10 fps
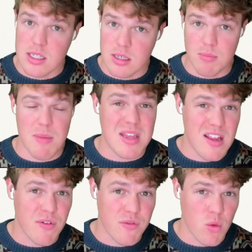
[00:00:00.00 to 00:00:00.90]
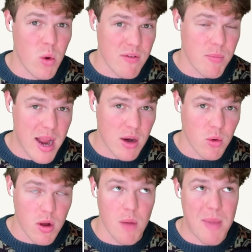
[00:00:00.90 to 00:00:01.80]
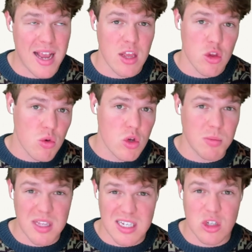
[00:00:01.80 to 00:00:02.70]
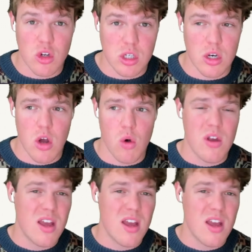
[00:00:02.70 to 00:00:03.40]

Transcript: it might be different for whatever back uh, backend you use, but this is good to know